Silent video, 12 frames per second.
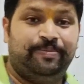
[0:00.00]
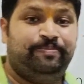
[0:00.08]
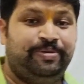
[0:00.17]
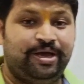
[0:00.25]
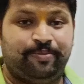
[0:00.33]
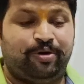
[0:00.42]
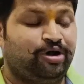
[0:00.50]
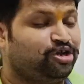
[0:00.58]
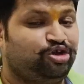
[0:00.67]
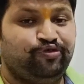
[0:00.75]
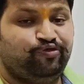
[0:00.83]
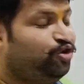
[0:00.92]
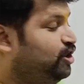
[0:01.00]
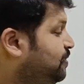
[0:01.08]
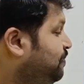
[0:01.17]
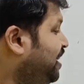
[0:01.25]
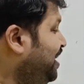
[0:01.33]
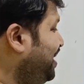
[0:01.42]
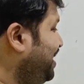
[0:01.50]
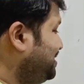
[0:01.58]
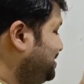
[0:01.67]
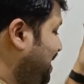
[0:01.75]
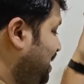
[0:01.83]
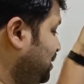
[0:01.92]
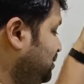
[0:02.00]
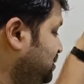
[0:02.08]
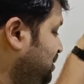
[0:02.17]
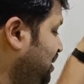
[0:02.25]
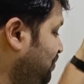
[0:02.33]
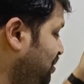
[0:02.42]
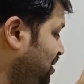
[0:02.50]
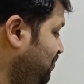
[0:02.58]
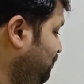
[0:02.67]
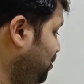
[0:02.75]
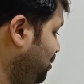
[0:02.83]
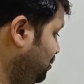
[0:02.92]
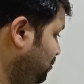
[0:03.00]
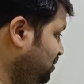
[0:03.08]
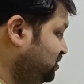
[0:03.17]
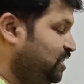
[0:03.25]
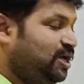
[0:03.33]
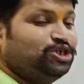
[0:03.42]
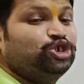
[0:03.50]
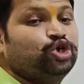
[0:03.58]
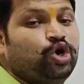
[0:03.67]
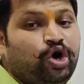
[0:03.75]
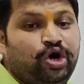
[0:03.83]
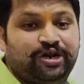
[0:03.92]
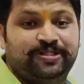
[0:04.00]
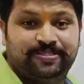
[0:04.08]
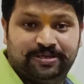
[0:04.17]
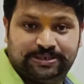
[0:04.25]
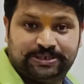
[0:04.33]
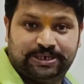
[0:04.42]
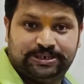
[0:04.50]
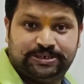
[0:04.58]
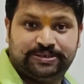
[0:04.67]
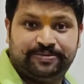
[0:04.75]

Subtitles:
upon Q would remain exactly the same even in this case or in this case.